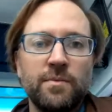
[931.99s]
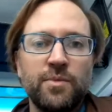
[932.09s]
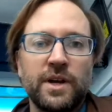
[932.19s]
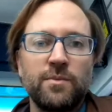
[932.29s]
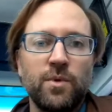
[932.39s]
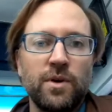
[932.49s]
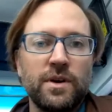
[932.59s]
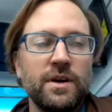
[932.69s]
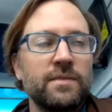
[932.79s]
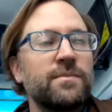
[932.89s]
brick and
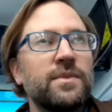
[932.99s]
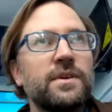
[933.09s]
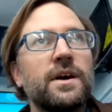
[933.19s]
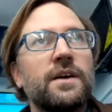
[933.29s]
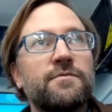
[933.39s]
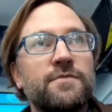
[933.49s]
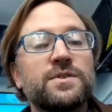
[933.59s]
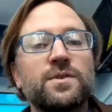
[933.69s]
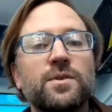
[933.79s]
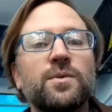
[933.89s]
mortar, the
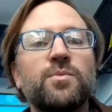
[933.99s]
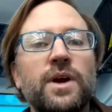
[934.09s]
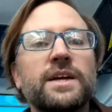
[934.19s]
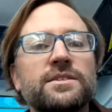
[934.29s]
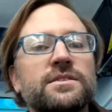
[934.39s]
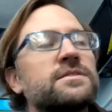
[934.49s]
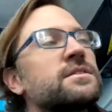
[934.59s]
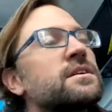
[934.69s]
physical branches